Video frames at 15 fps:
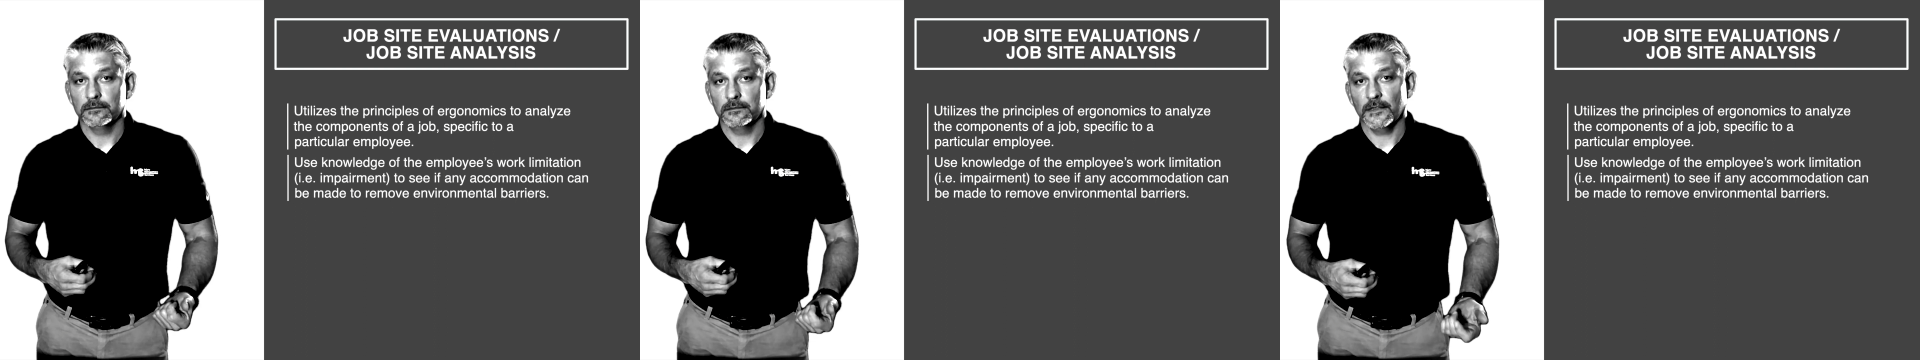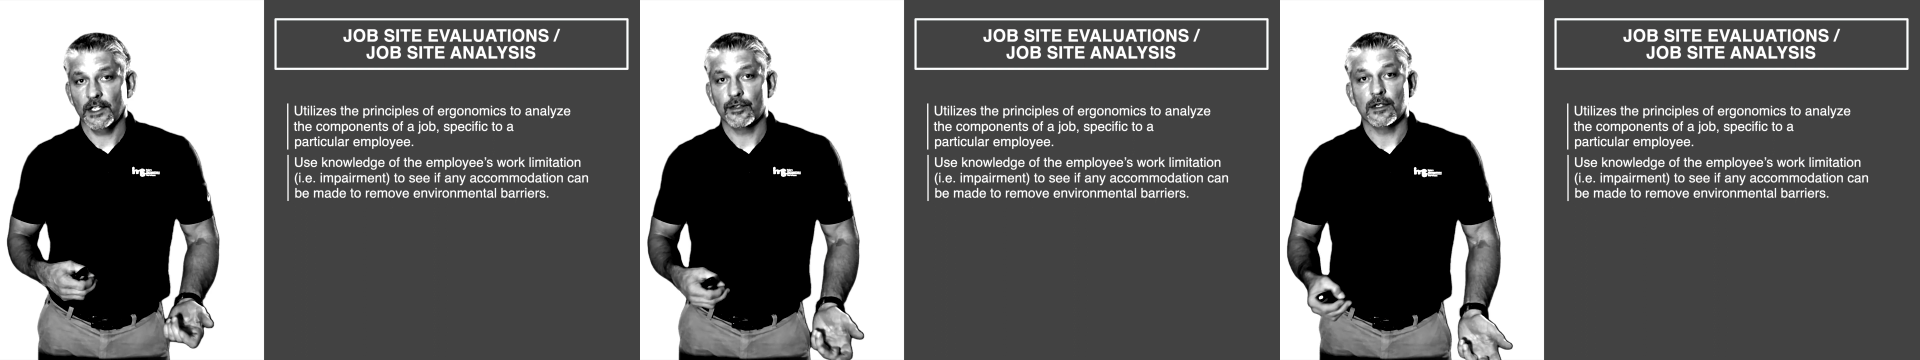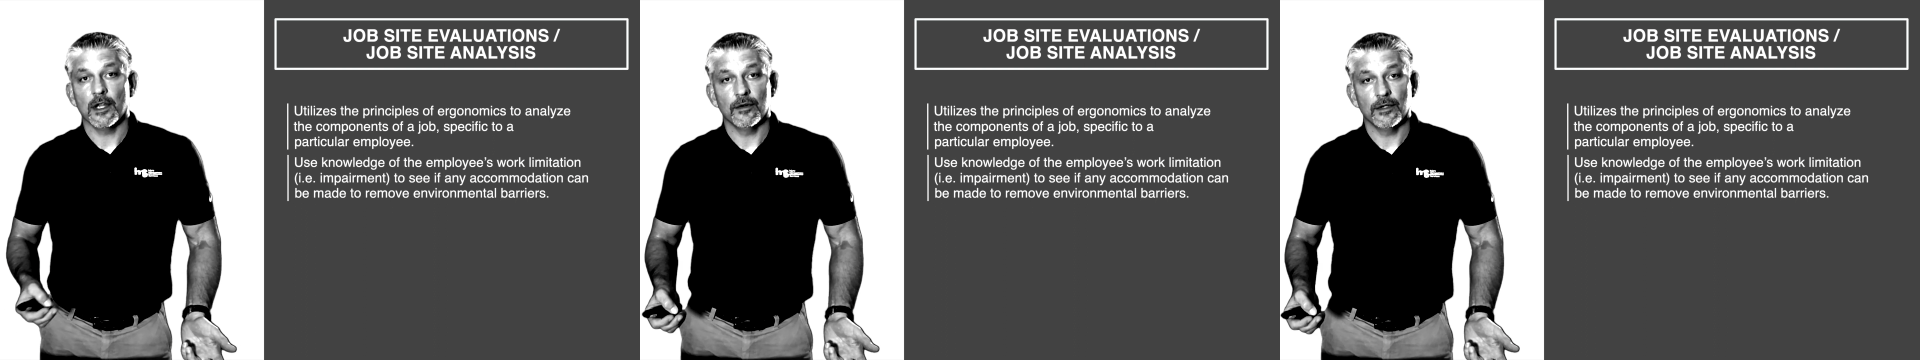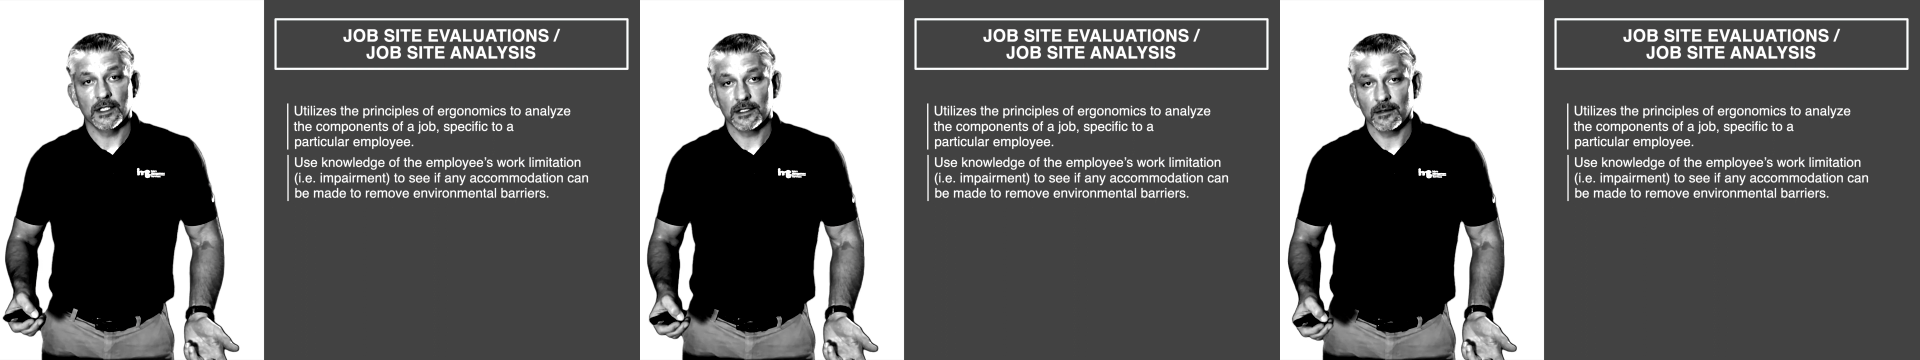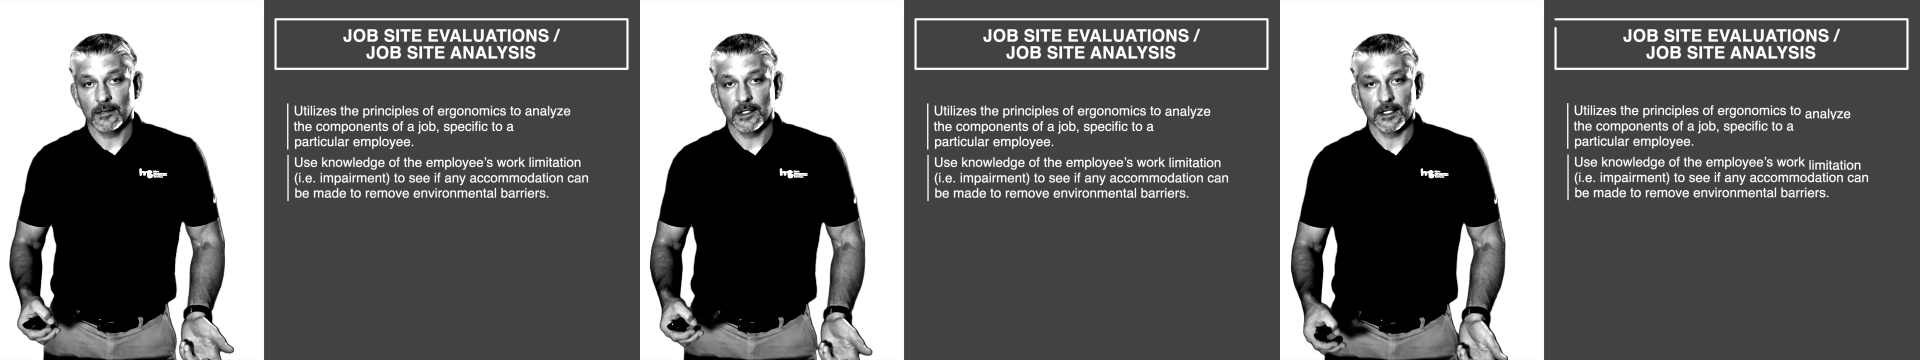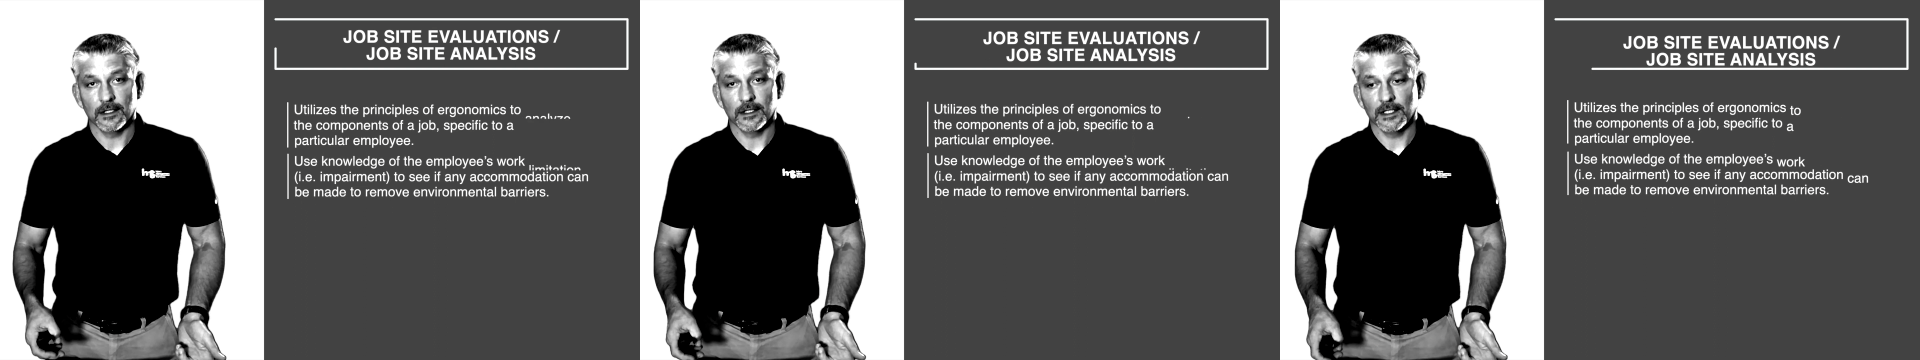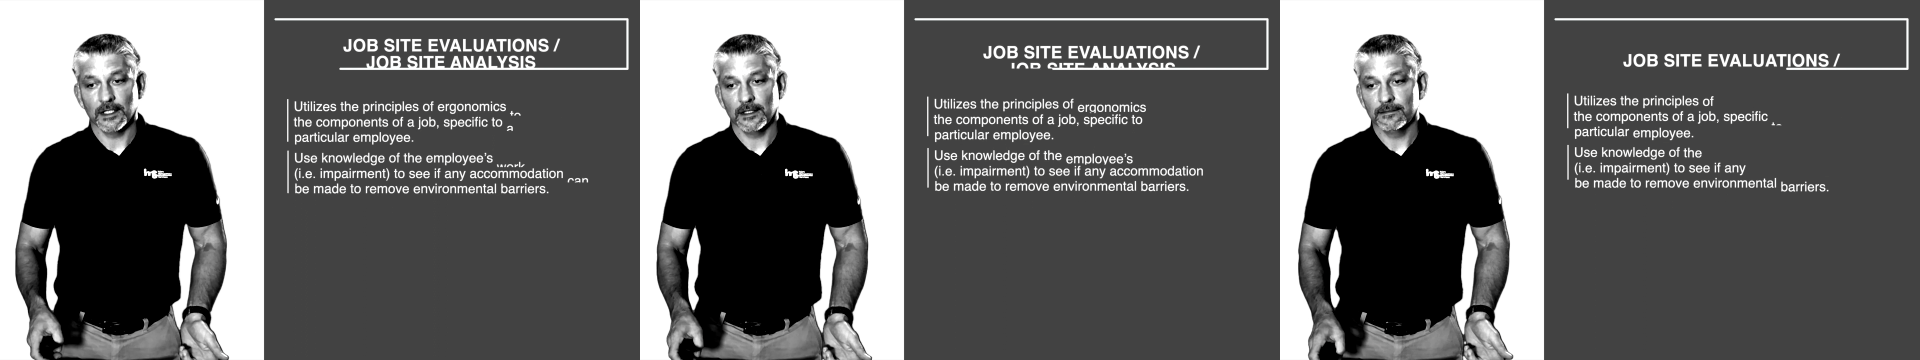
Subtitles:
there's no disability.